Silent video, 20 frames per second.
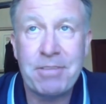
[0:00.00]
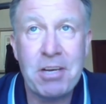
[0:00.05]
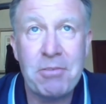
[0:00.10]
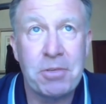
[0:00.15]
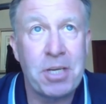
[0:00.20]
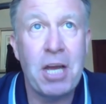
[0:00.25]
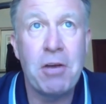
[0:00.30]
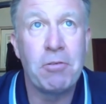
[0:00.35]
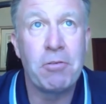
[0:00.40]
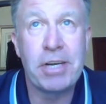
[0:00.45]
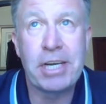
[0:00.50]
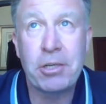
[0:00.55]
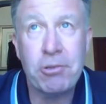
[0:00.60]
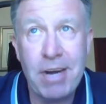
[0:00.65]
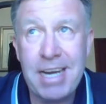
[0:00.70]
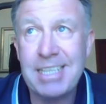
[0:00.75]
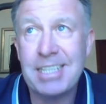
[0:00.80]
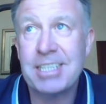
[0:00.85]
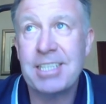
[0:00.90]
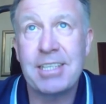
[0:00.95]
got no
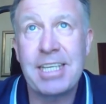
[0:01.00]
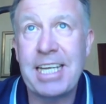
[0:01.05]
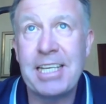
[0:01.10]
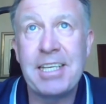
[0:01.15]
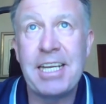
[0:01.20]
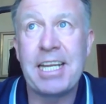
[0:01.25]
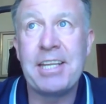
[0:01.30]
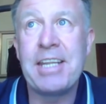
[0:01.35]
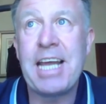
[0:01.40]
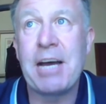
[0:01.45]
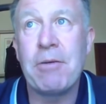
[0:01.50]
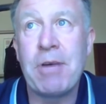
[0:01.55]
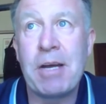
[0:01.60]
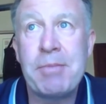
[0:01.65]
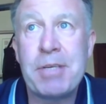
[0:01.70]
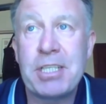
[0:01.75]
regrets in that way,